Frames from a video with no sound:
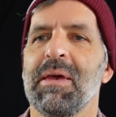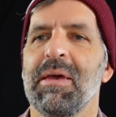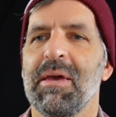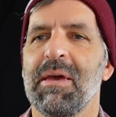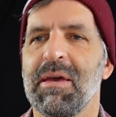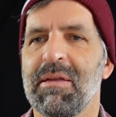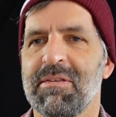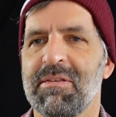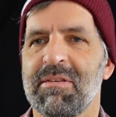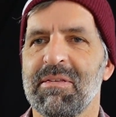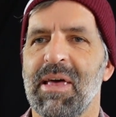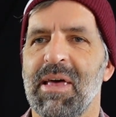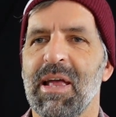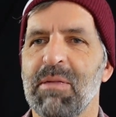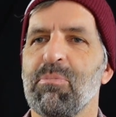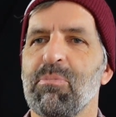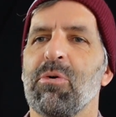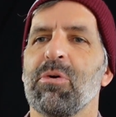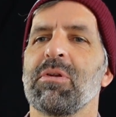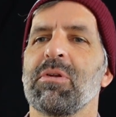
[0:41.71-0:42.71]
it's
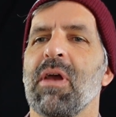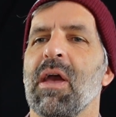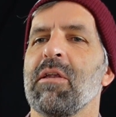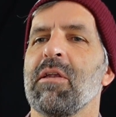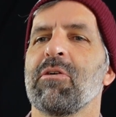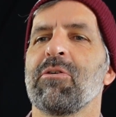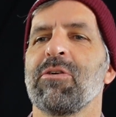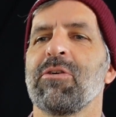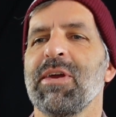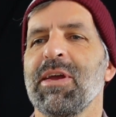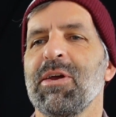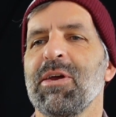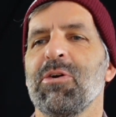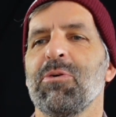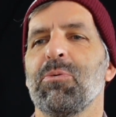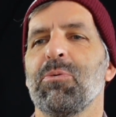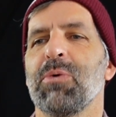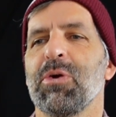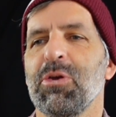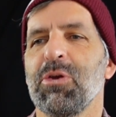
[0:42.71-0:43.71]
that board category
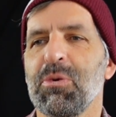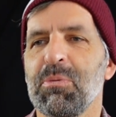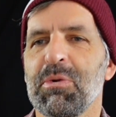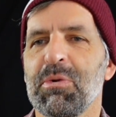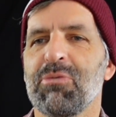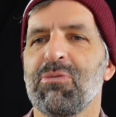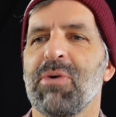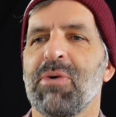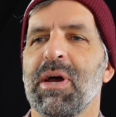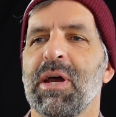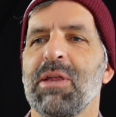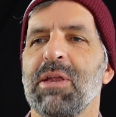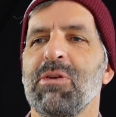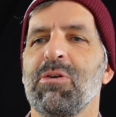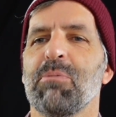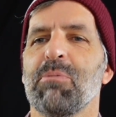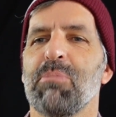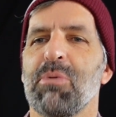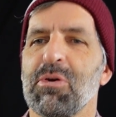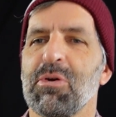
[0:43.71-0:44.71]
where you will find
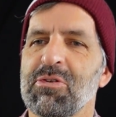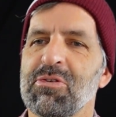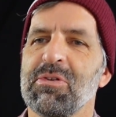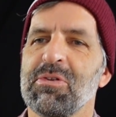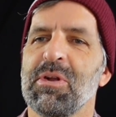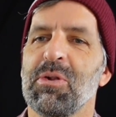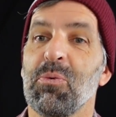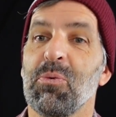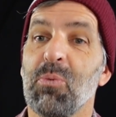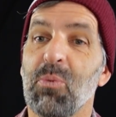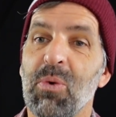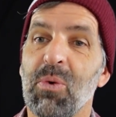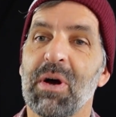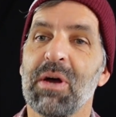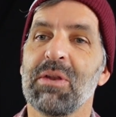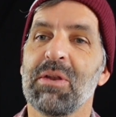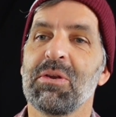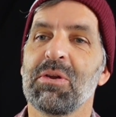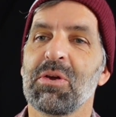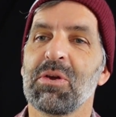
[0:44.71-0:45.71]
your personal
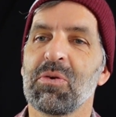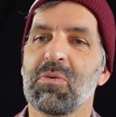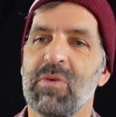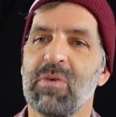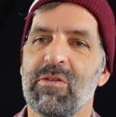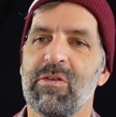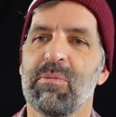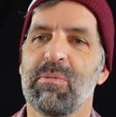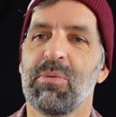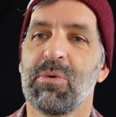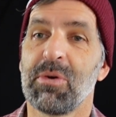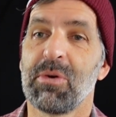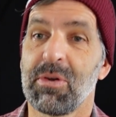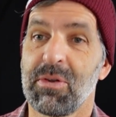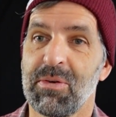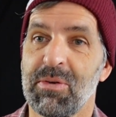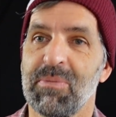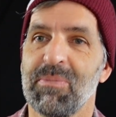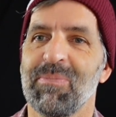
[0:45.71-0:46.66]
one-quiver-board.